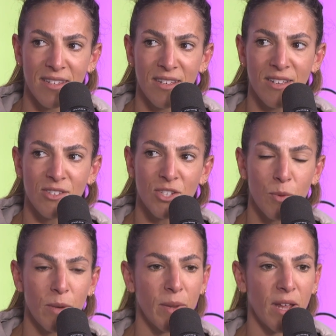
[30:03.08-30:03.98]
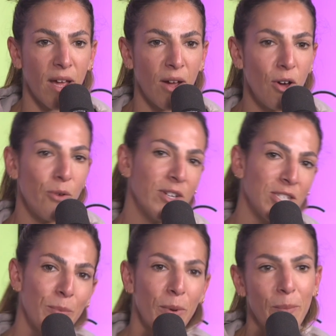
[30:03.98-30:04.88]
So she wouldn't be like, "Oh,
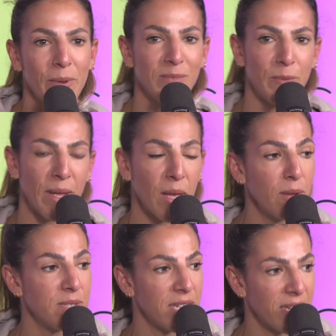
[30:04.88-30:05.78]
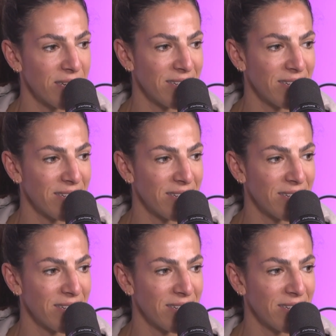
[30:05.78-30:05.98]
what's your problem?" She'd be like, "Oh dear,